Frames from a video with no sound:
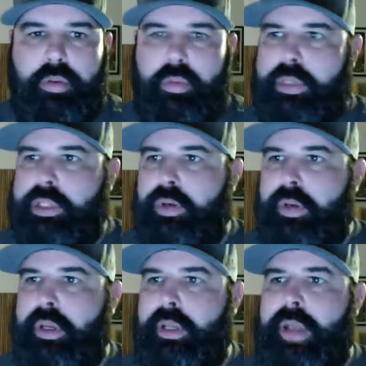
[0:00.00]
Which you
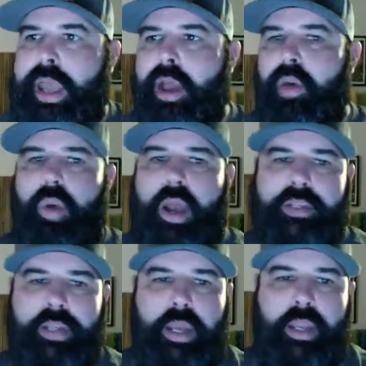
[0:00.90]
can now
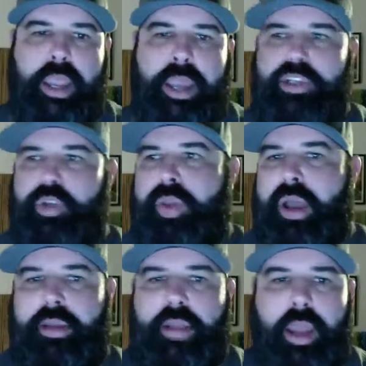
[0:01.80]
watch on
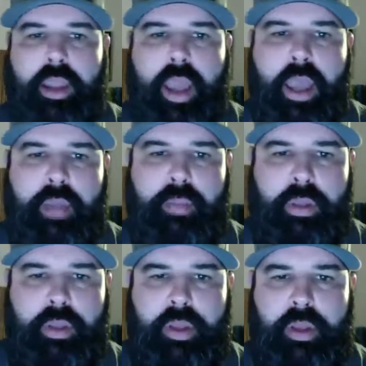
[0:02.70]
kaijupod.com
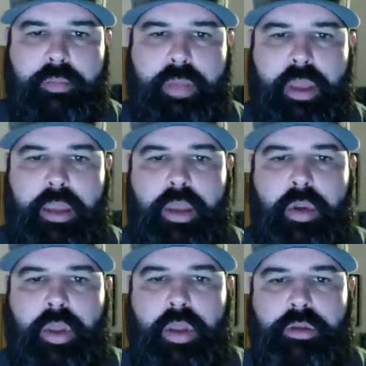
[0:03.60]
by
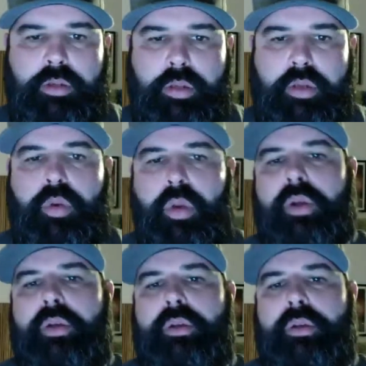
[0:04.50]
going to
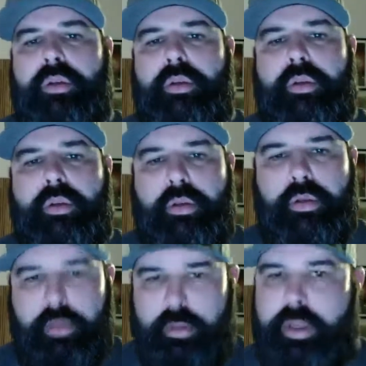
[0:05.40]

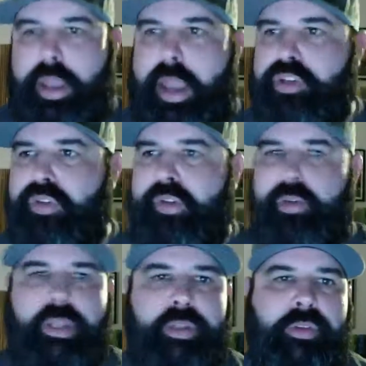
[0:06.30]
the Kaiju
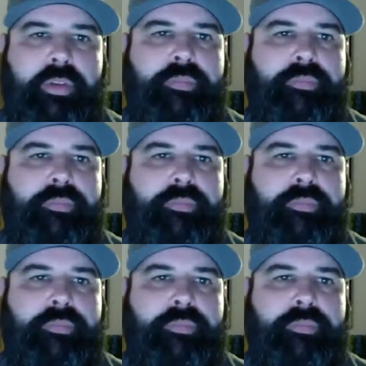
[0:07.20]
film list.